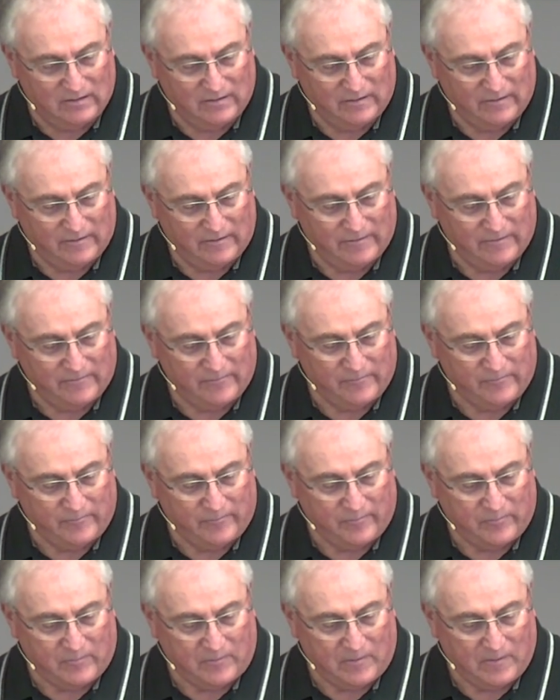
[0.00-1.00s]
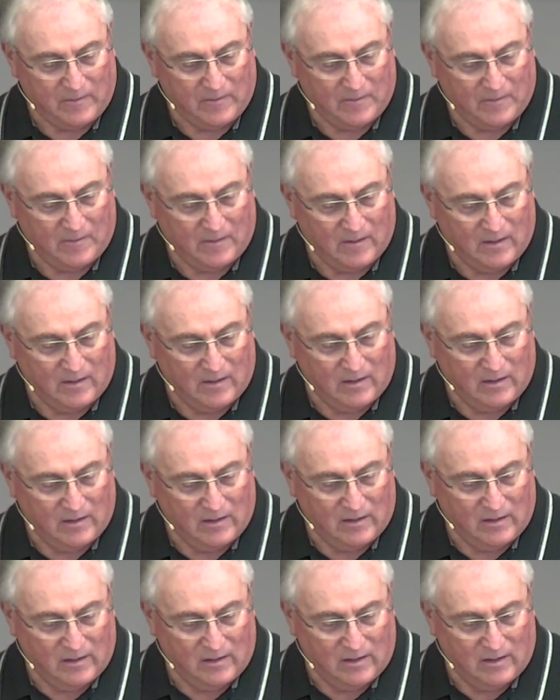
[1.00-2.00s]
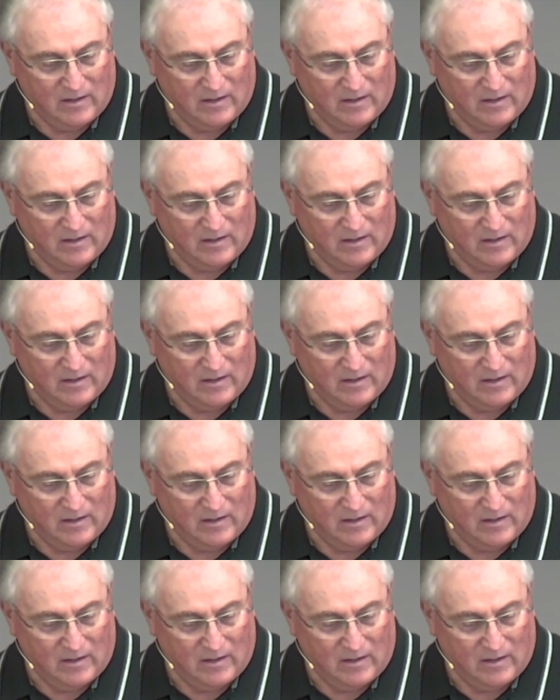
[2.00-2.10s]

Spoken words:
No one is speaking in this clip.